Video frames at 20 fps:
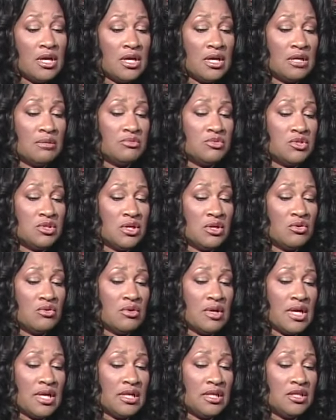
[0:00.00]
um,
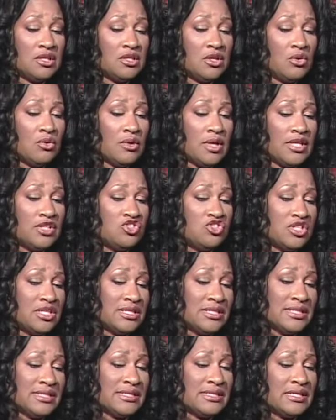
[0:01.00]
so you know, and
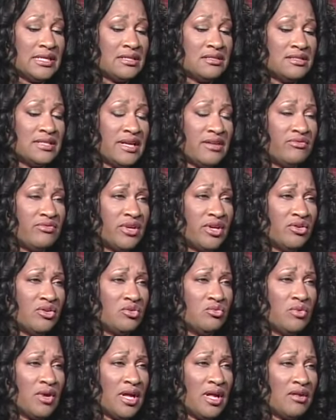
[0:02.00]
Jesus does that
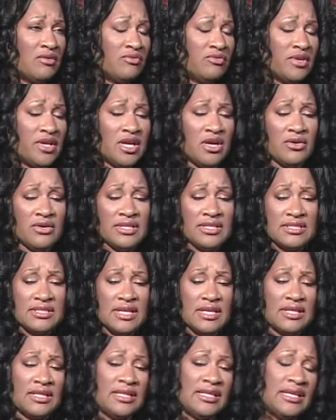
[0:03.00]
very well, very
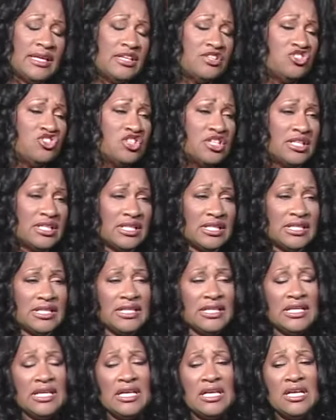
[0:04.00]
subtly and
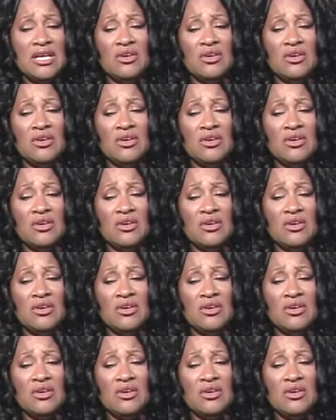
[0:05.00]
gently,